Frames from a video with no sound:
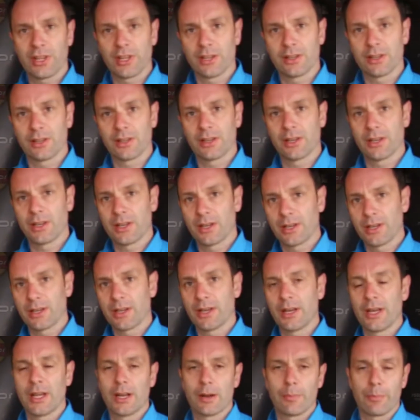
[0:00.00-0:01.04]
in
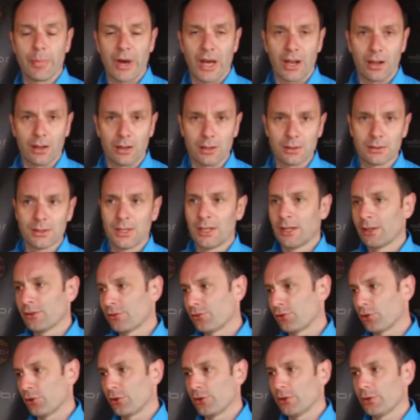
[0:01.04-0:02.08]
the pedal,
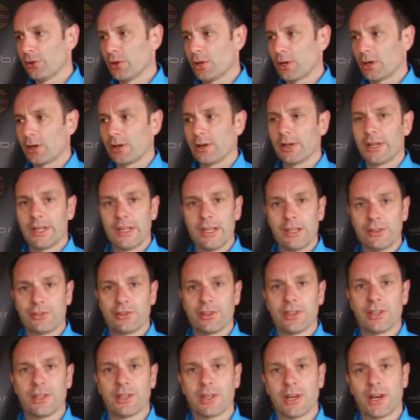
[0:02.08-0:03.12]
so you are
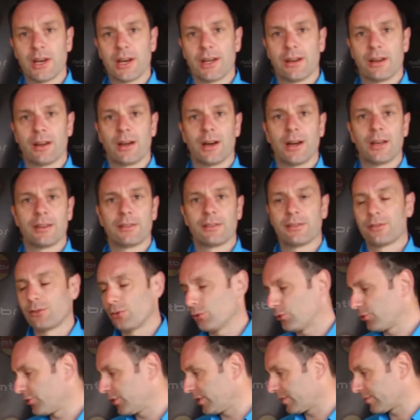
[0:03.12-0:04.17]
easy and light
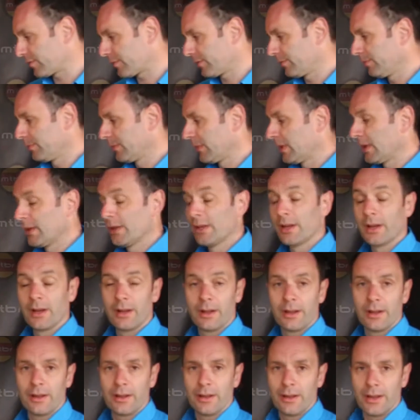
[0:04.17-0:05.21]
to shift.
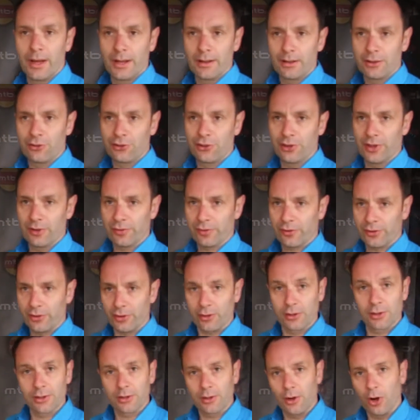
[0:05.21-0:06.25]
Then the
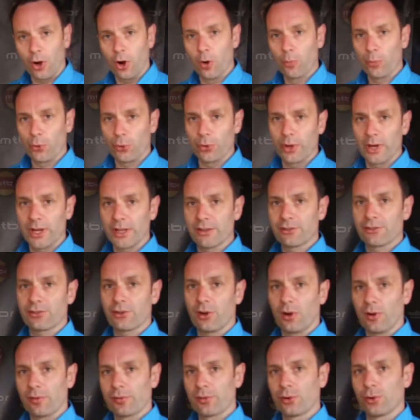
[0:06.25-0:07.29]
shifter operates,
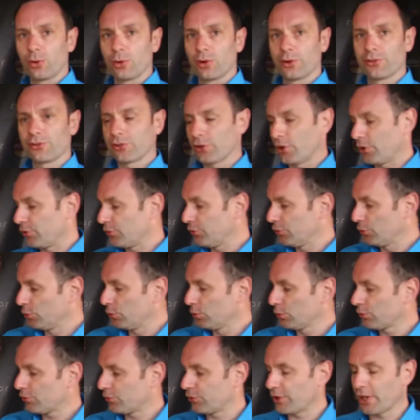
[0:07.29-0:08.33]
of course, a
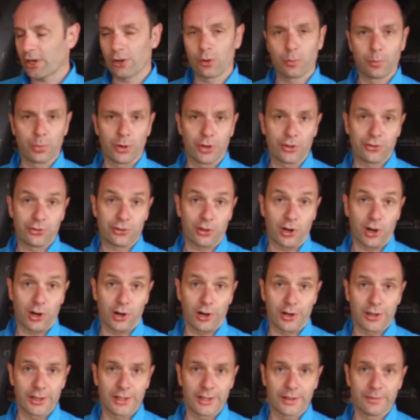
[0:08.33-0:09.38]
new Shadow Plus
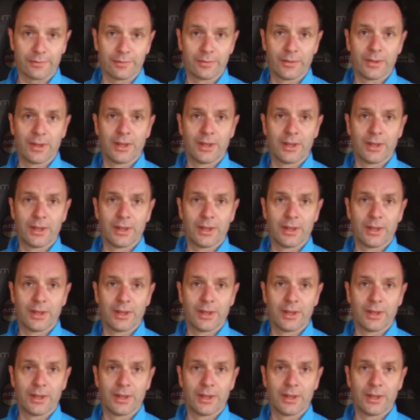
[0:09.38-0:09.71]
RD.